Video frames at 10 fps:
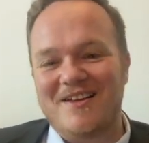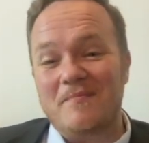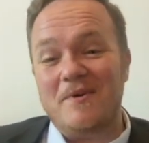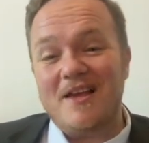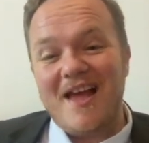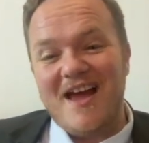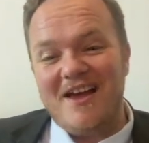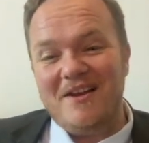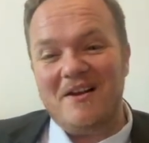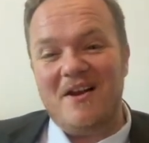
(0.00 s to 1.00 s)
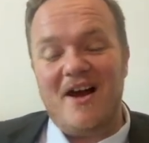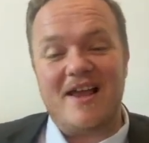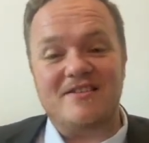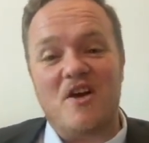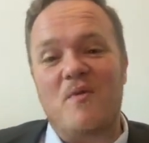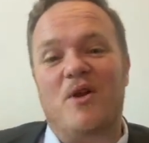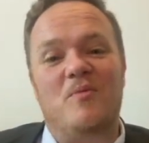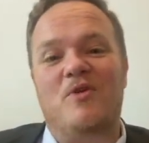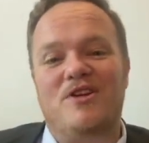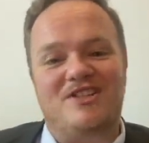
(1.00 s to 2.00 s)
But yeah, you know, like, I guess I won't
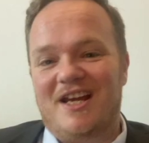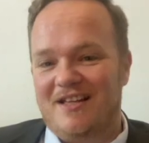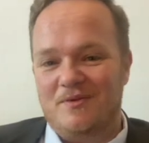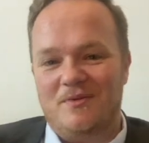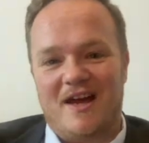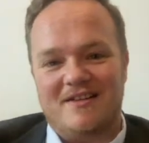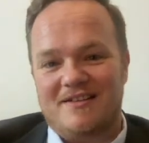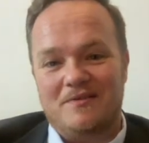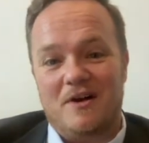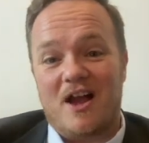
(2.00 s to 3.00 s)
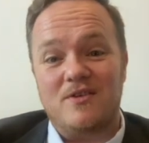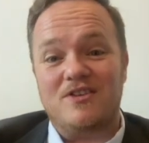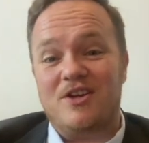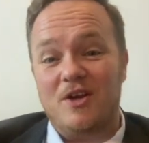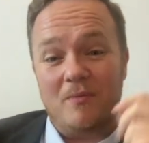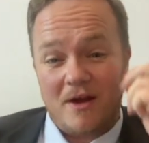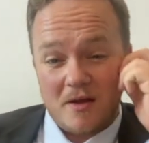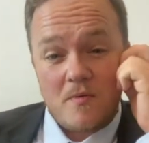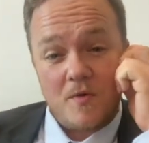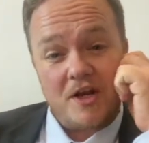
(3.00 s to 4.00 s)
appreciate all that until I go to Cuba,
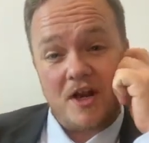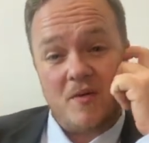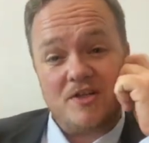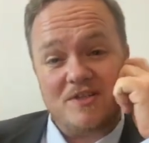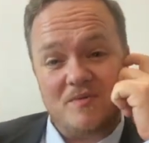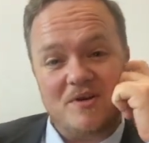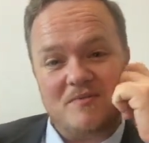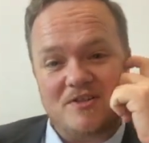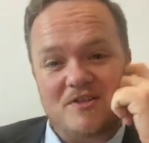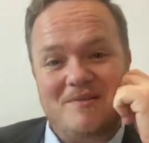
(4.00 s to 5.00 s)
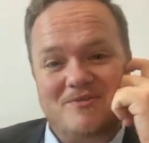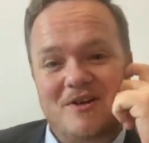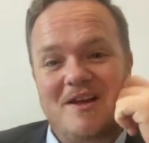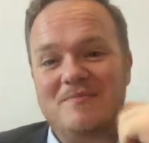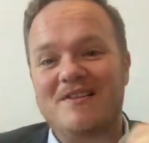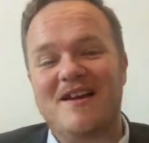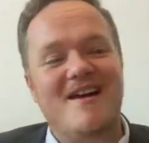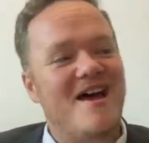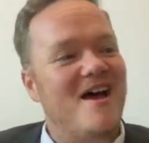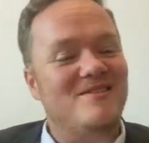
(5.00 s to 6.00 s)
you know, which is one of my dream trips,
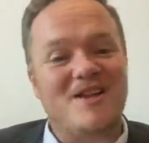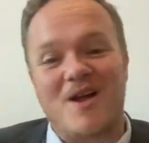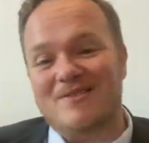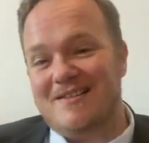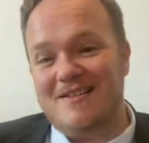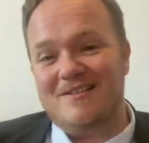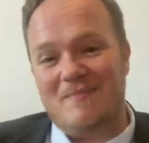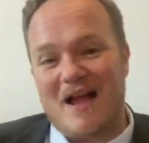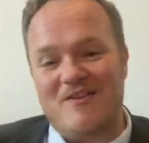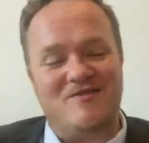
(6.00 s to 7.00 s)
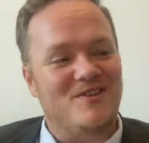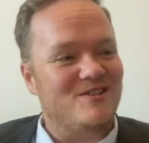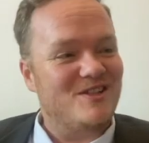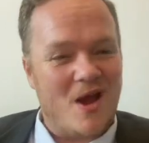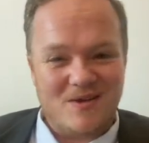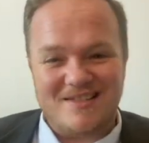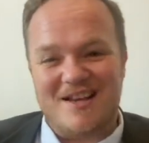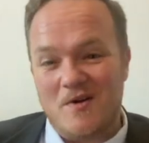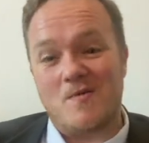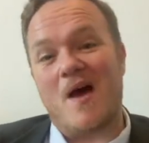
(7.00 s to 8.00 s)
to go and see the tobacco fields, to go and see
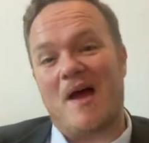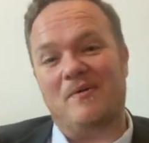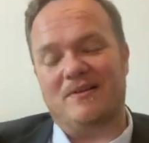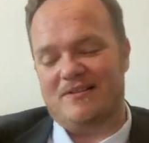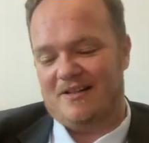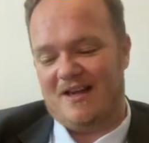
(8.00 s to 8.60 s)
it all happen.